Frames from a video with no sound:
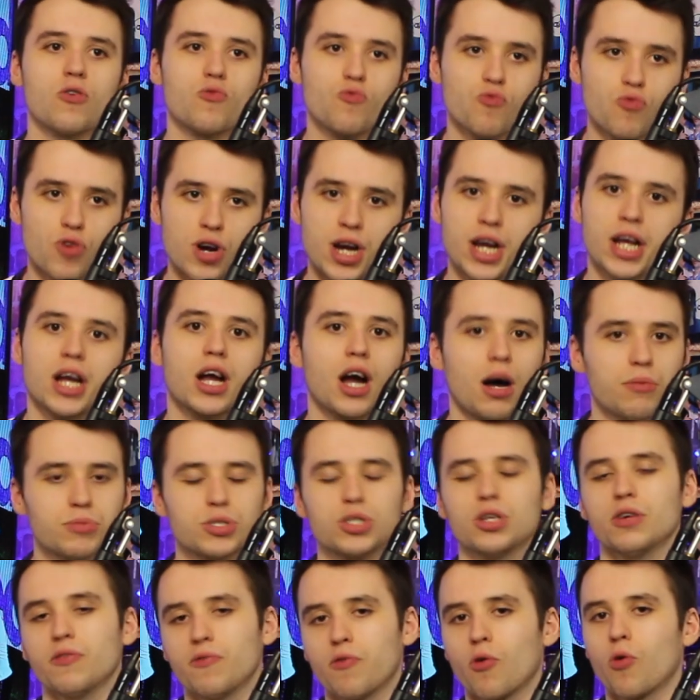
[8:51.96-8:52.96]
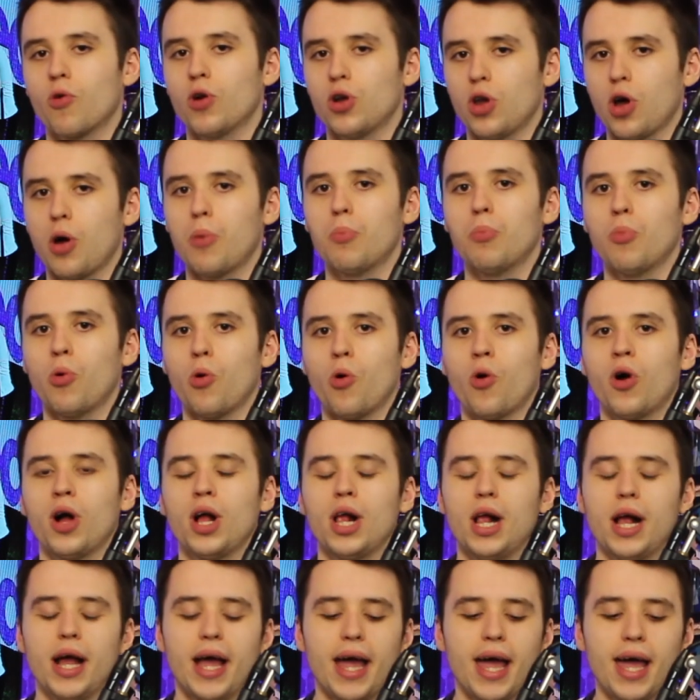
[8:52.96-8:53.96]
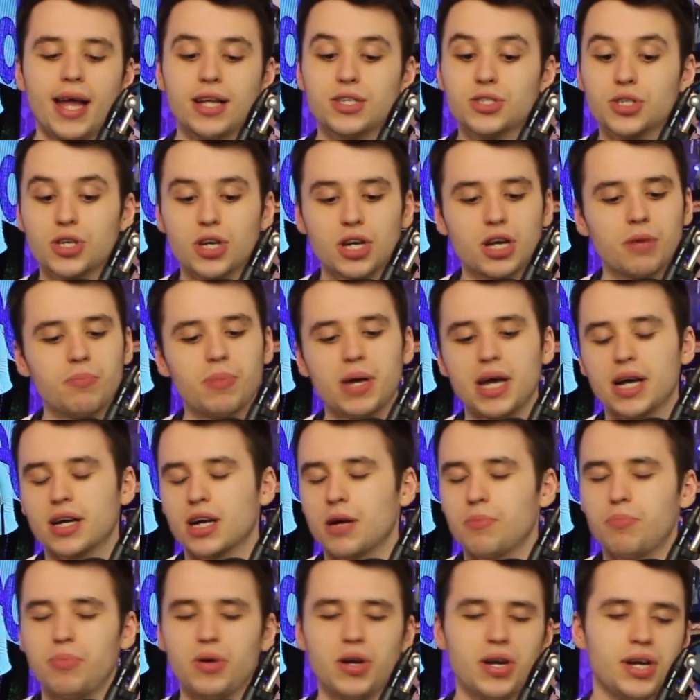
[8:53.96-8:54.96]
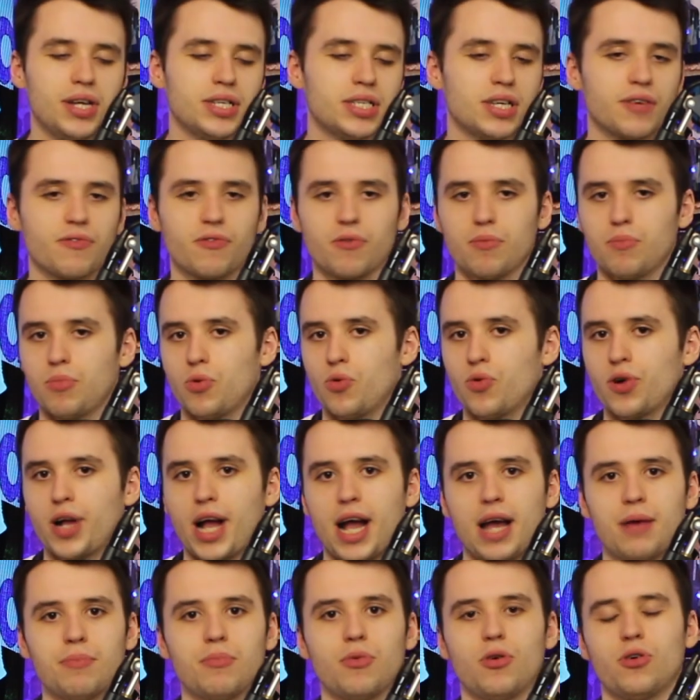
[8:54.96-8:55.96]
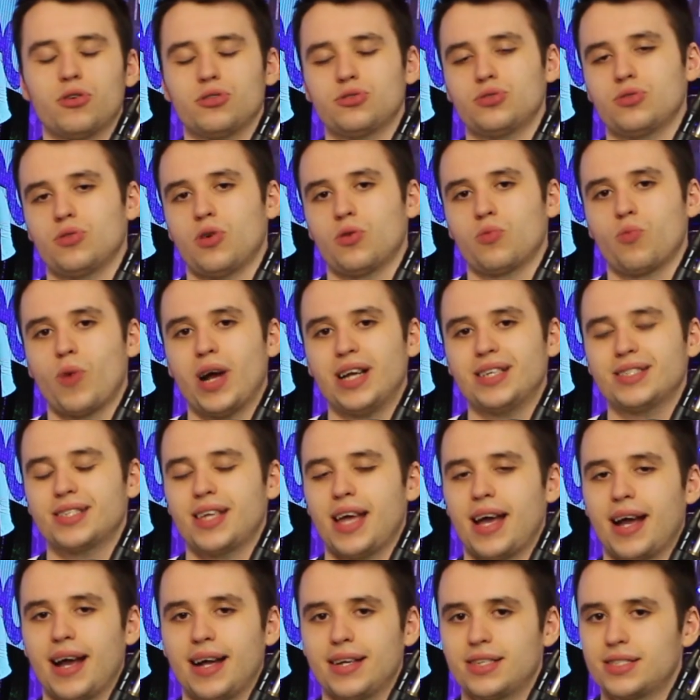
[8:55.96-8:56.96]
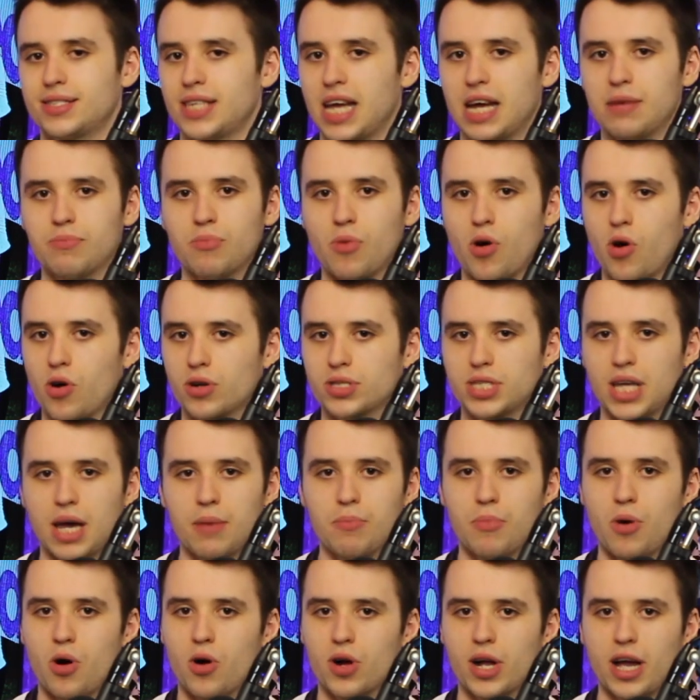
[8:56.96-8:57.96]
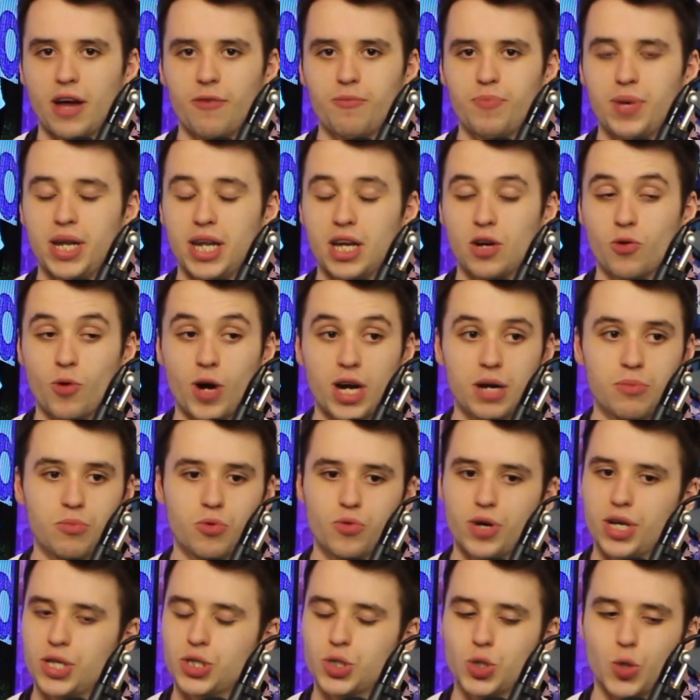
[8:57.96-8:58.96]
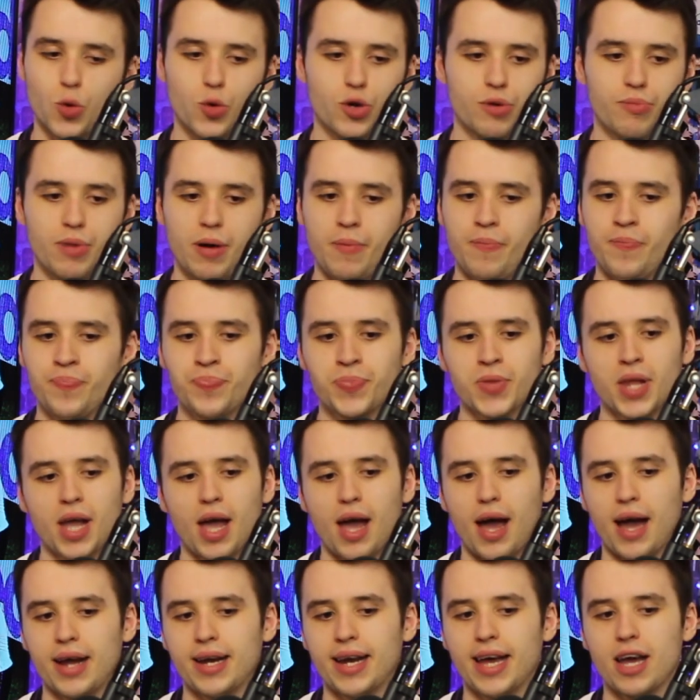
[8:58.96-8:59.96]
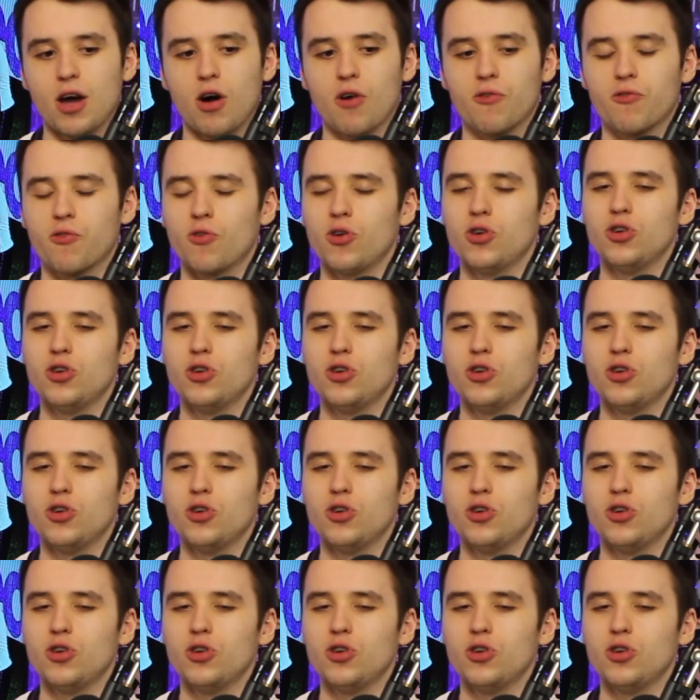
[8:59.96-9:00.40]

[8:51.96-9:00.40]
really come to the fore a lot more. It's going to be a completely different ball game on Wednesday against Denmark. Denmark have been incredible this tournament, and they offer a